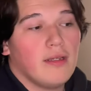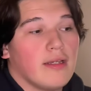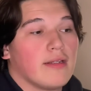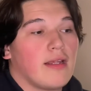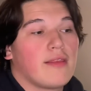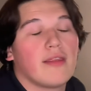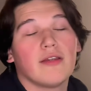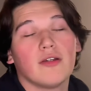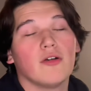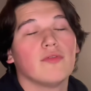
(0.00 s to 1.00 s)
And I
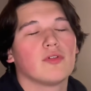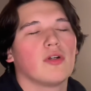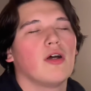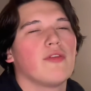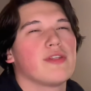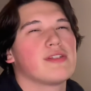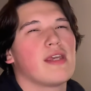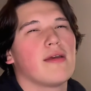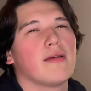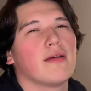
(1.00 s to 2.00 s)
think overall, this
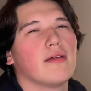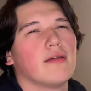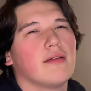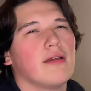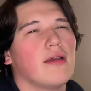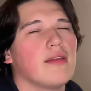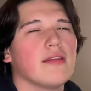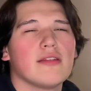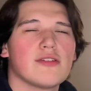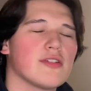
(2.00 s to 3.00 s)
I
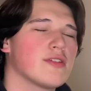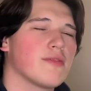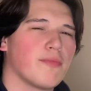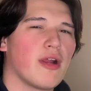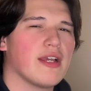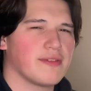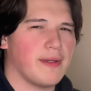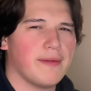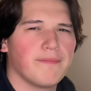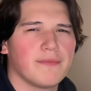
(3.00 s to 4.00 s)
think this just surprised
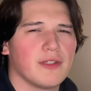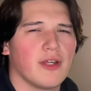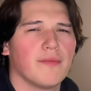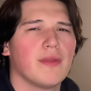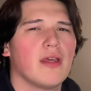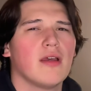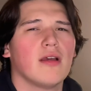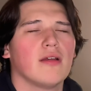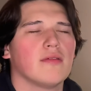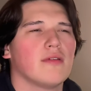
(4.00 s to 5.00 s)
me, you know,
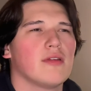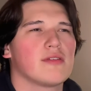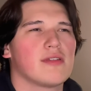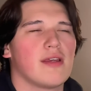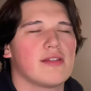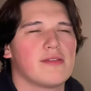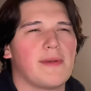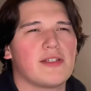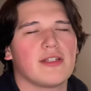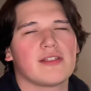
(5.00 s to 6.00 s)

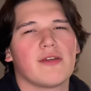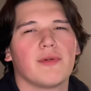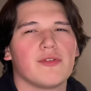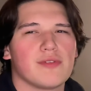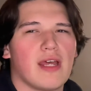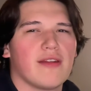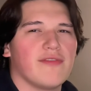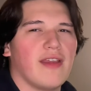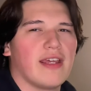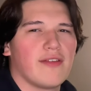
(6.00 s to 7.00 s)
especially as someone who's not a
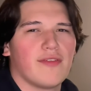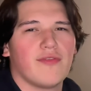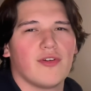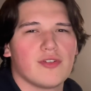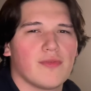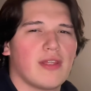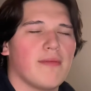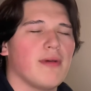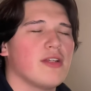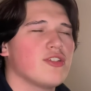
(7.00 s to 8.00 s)
fan of the first one
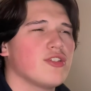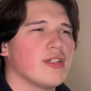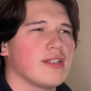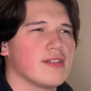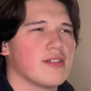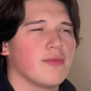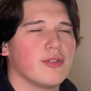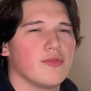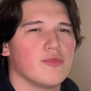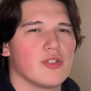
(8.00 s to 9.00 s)
that much, and someone
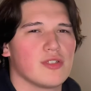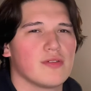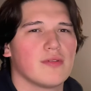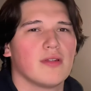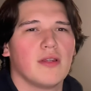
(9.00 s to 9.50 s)
who just